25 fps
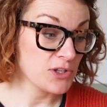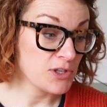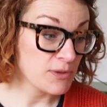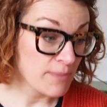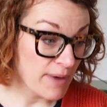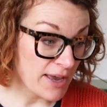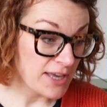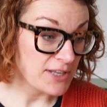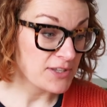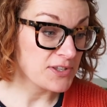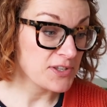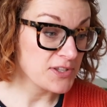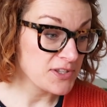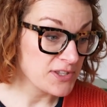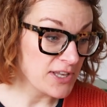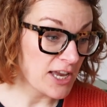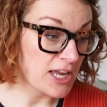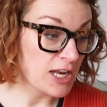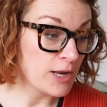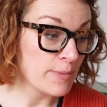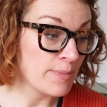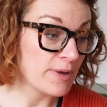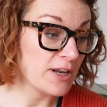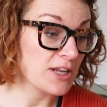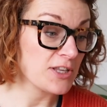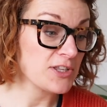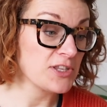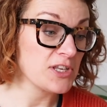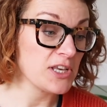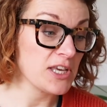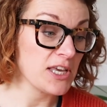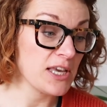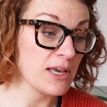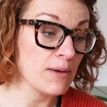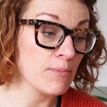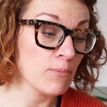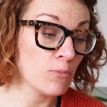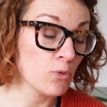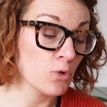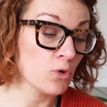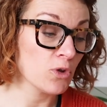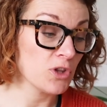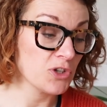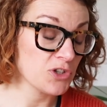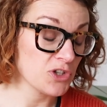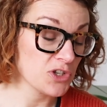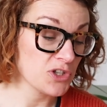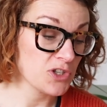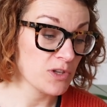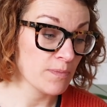to make sustainability more
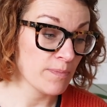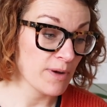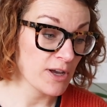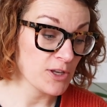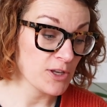than just a